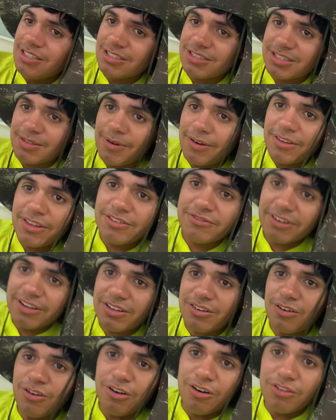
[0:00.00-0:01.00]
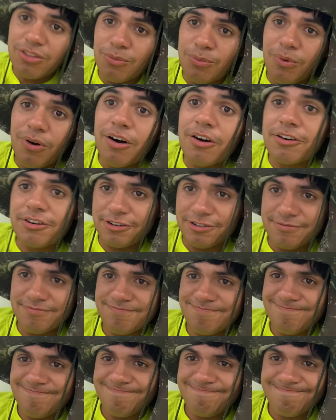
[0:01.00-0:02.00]
Somehow they drank all the water.
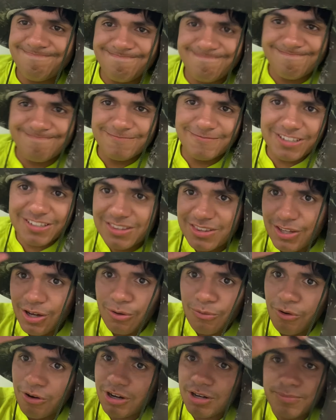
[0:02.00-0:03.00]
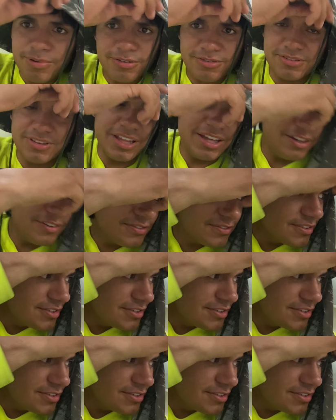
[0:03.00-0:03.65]
There's like no water bottles left.